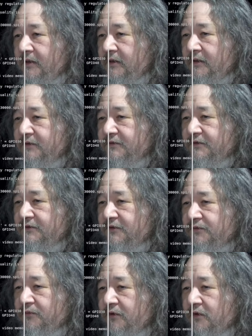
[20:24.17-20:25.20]
Let's
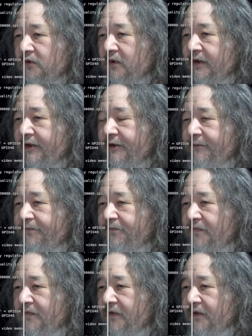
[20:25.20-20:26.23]
just real quick.
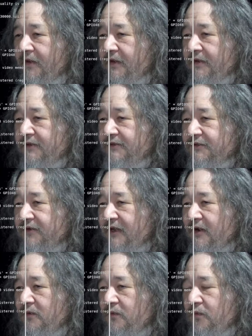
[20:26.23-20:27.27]
So
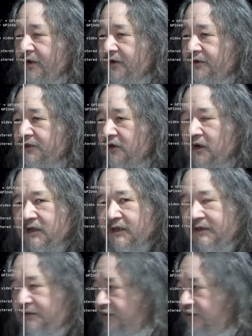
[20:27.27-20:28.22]
now we are talking